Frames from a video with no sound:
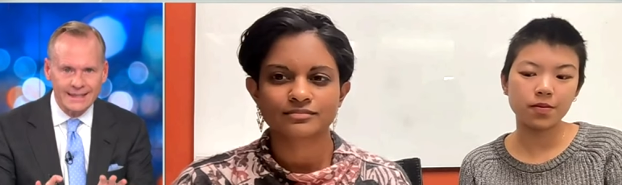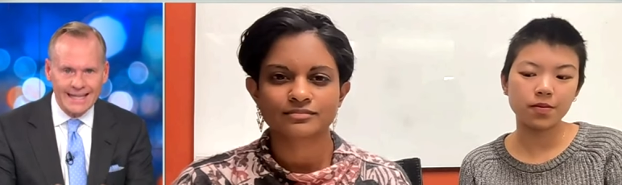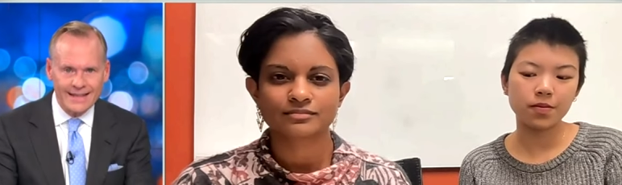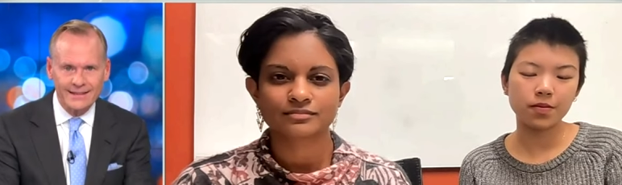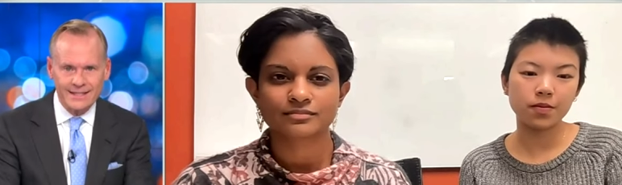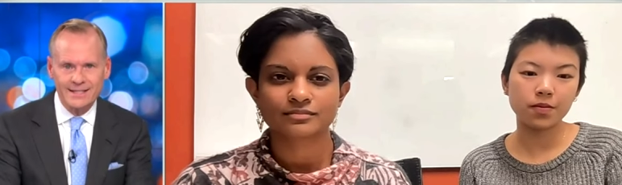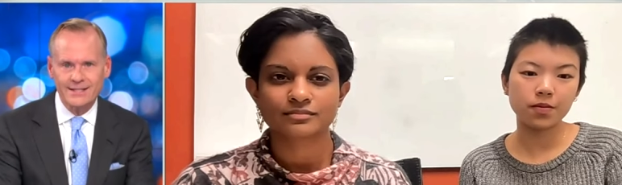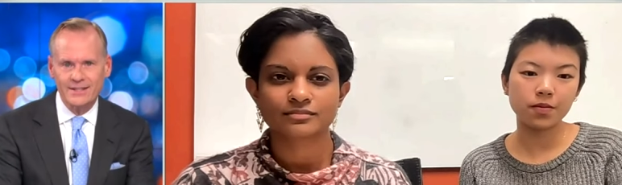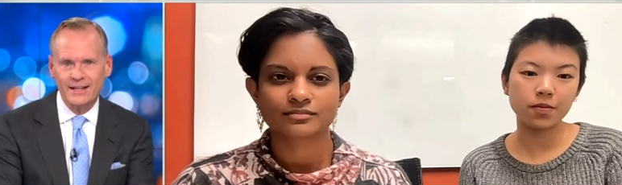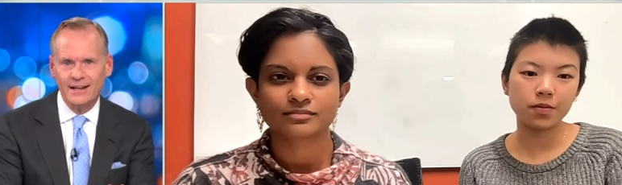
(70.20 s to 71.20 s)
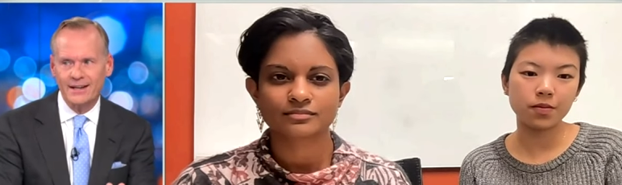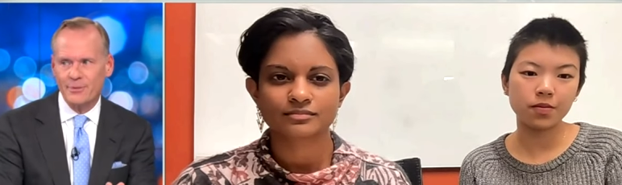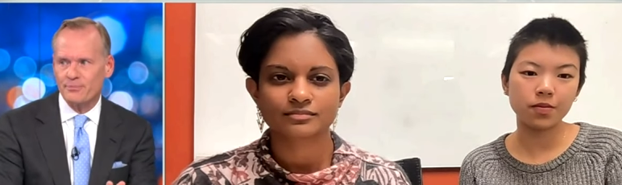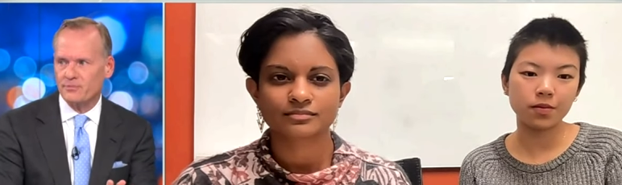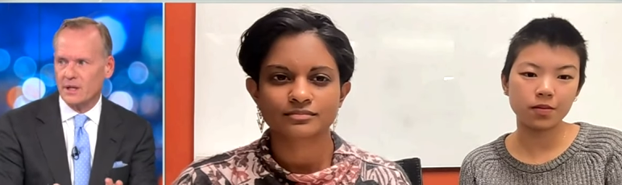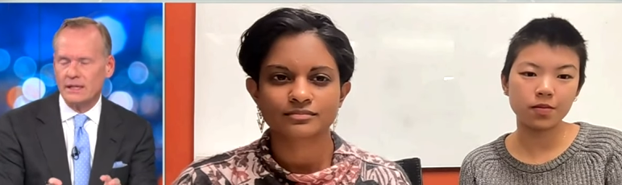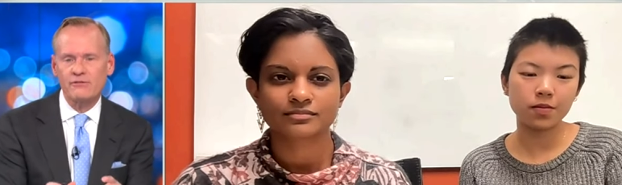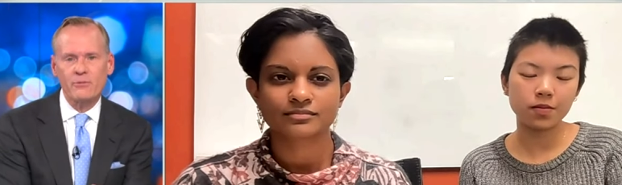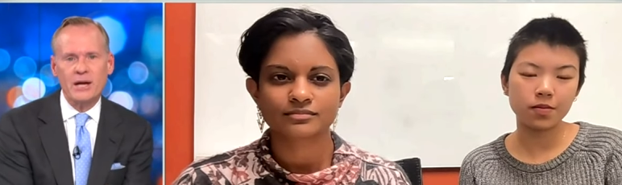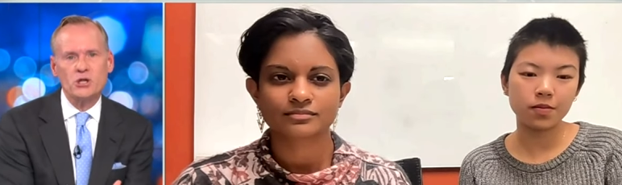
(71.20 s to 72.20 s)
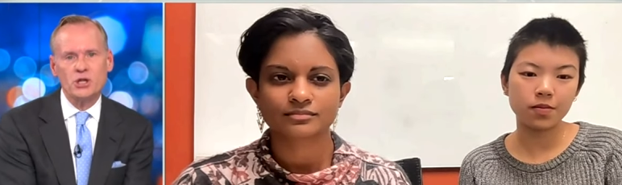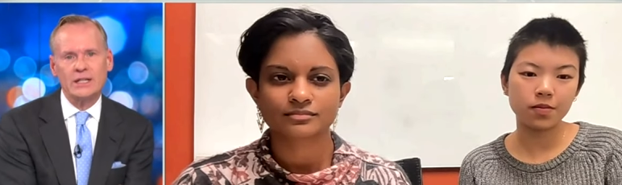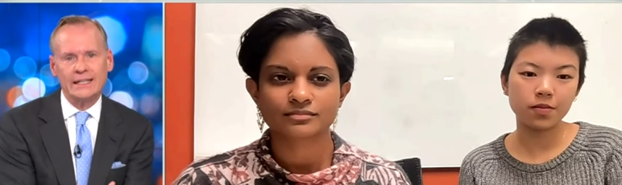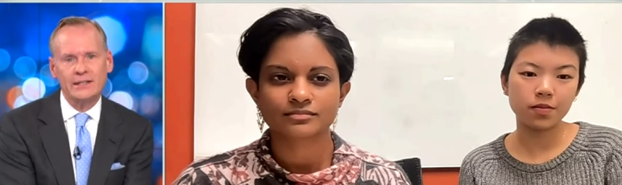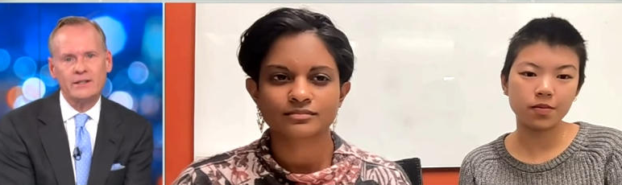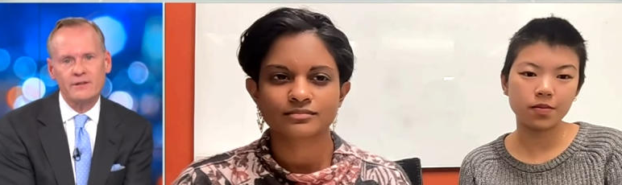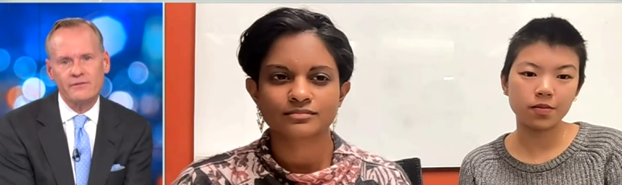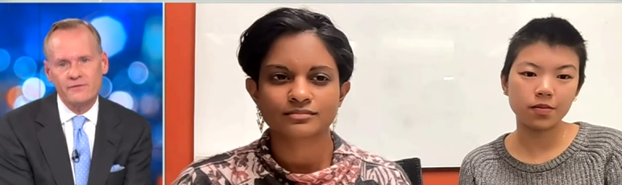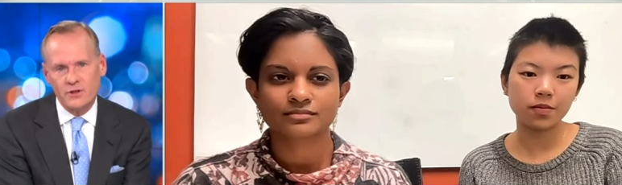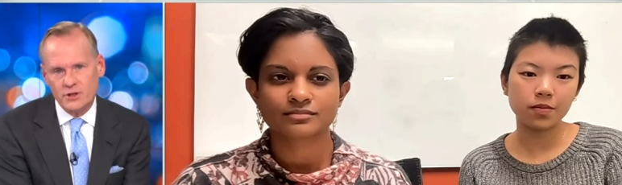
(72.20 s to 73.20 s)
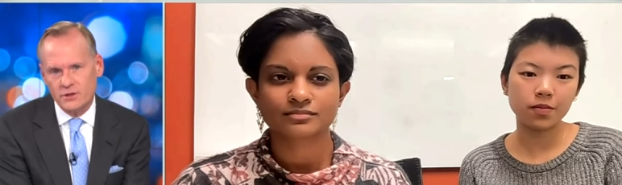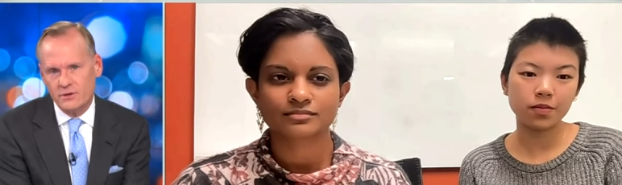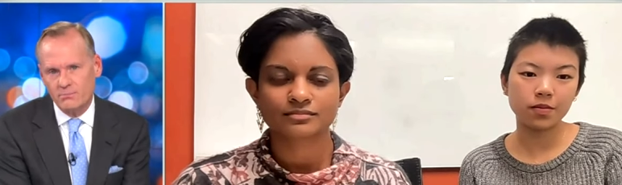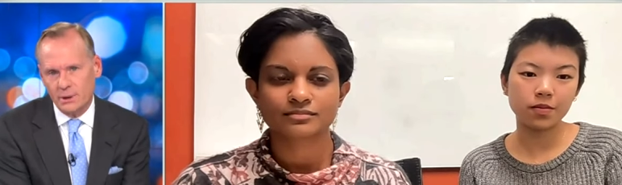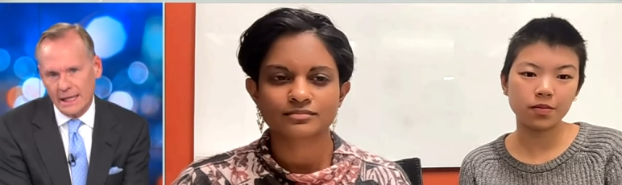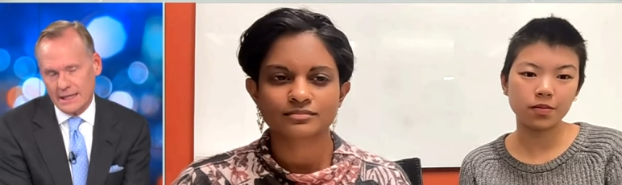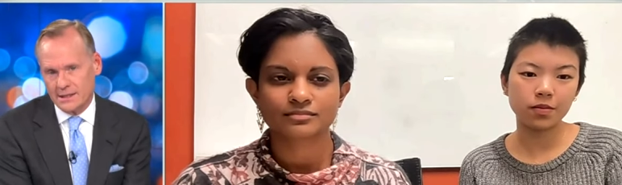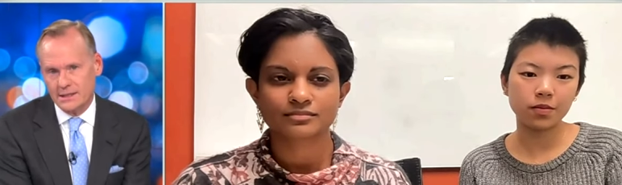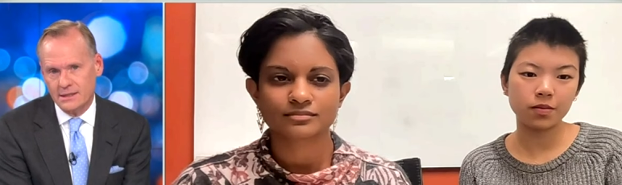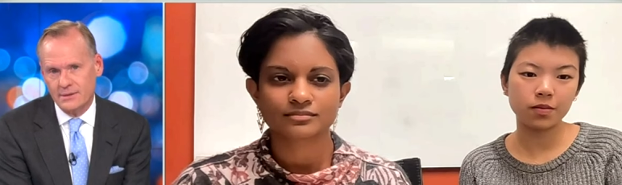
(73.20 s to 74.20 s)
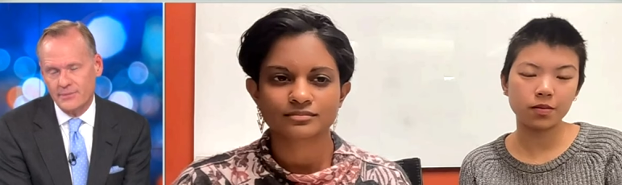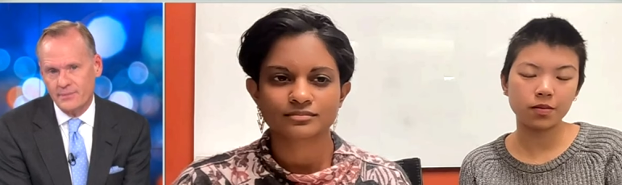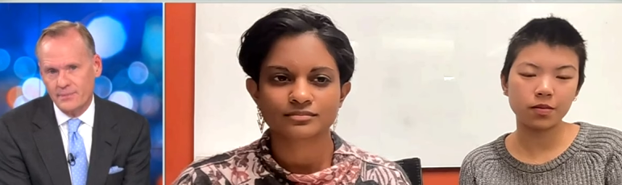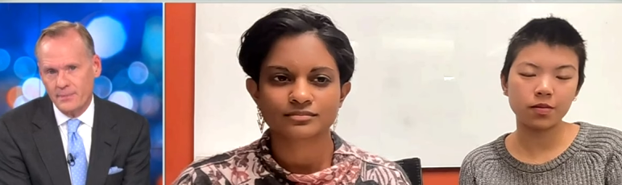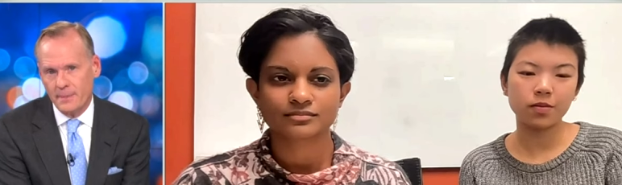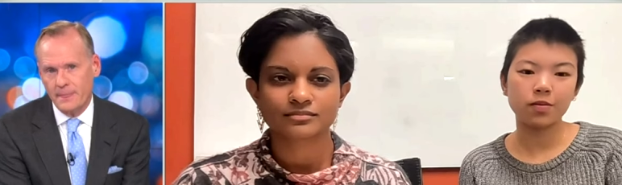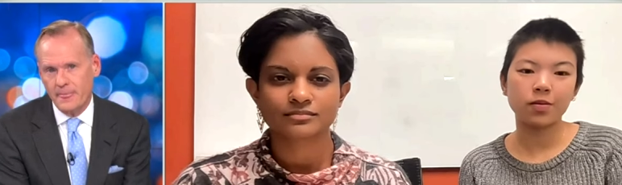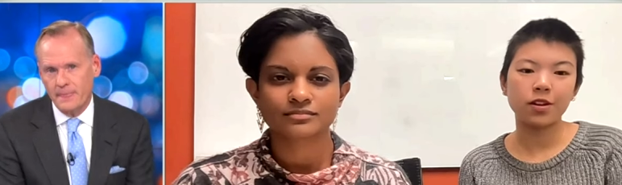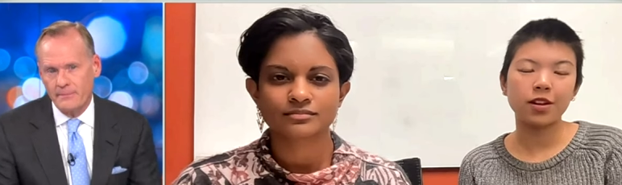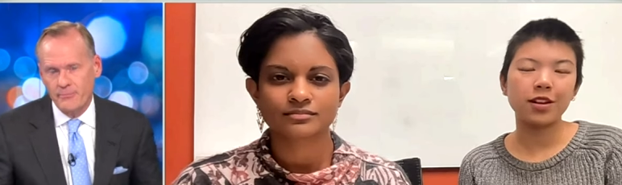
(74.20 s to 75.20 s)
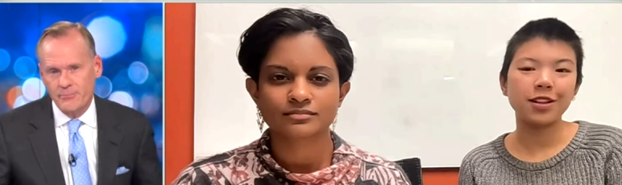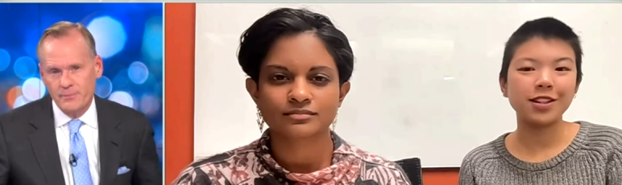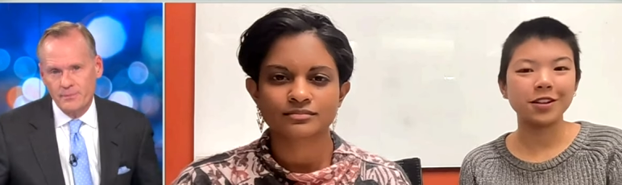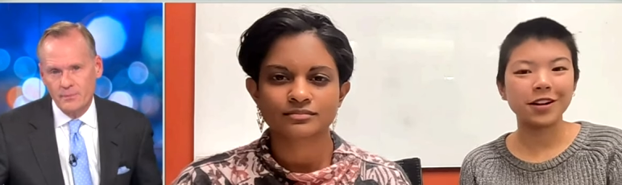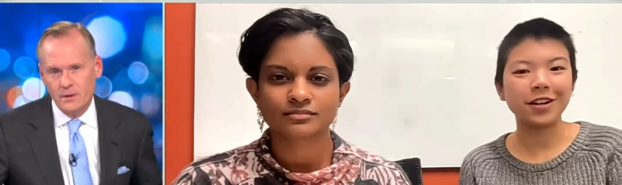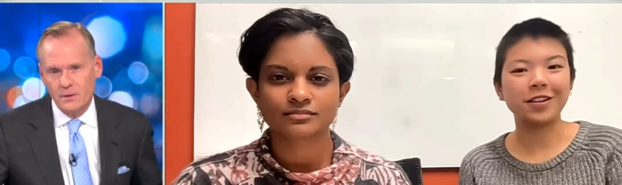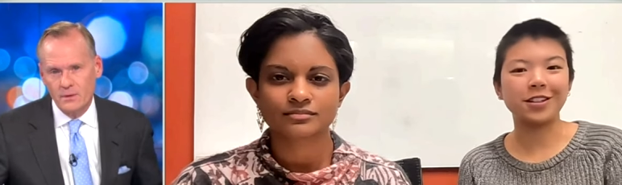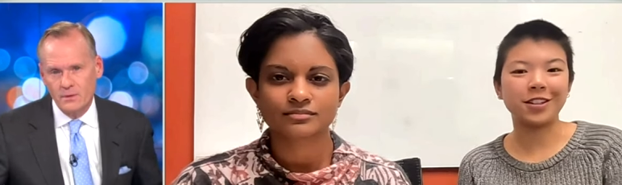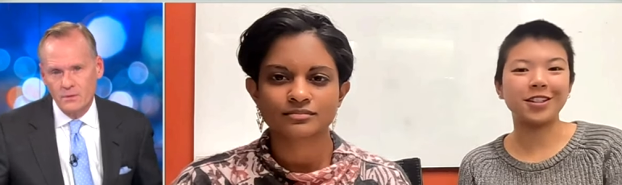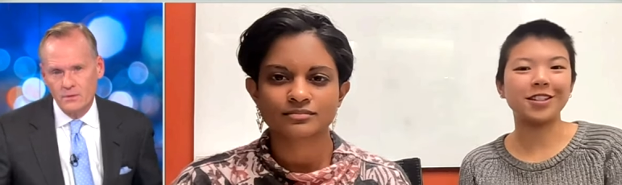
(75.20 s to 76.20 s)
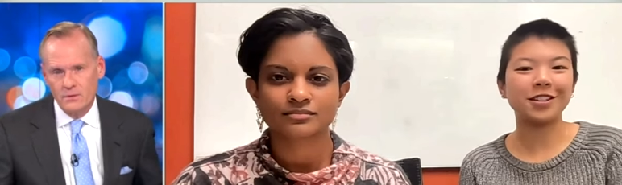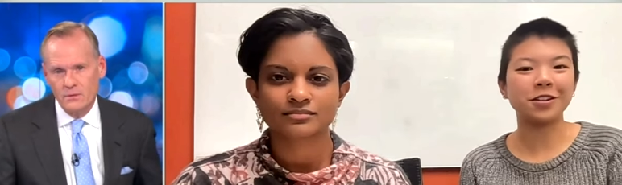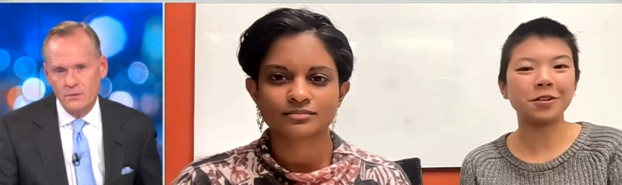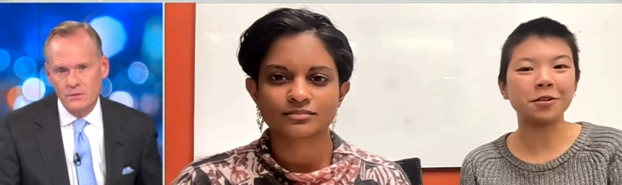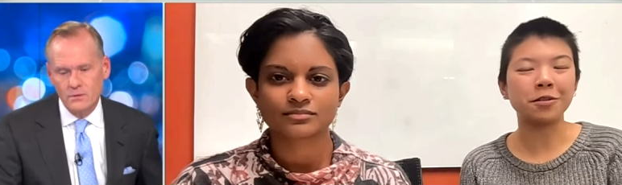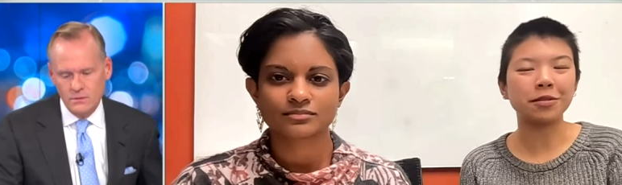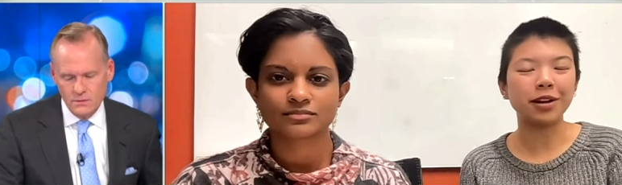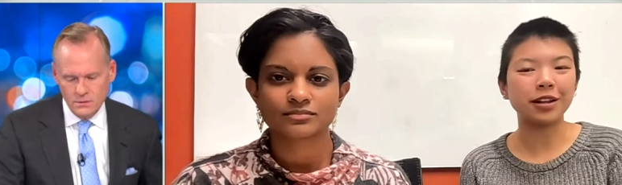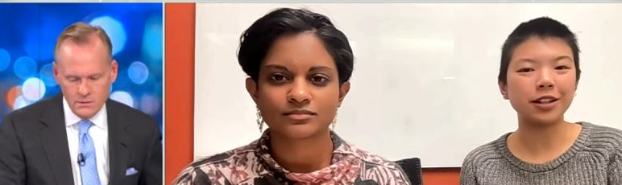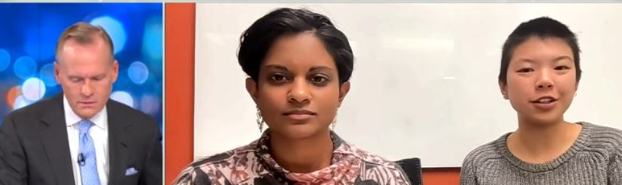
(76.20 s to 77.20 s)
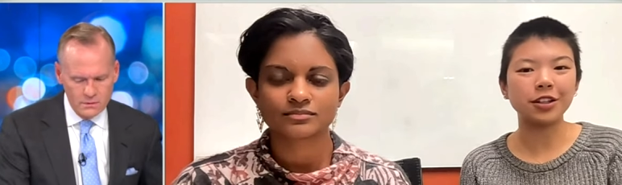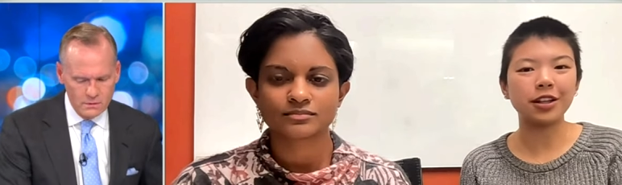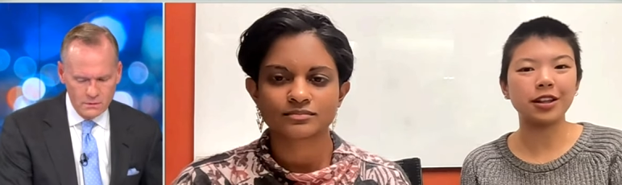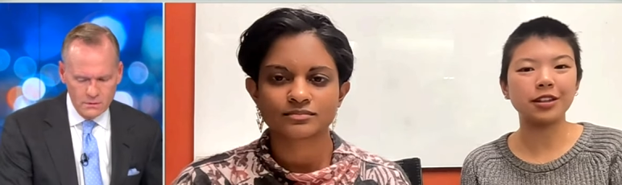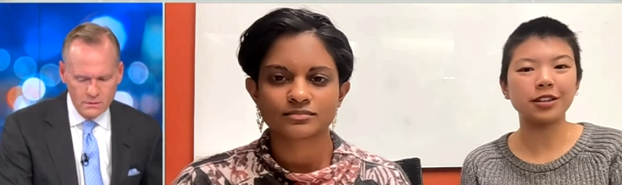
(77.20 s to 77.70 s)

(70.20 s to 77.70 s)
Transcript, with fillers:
Speaker 1: get this um, information in the first place?
Speaker 2: It's a great question. So essentially,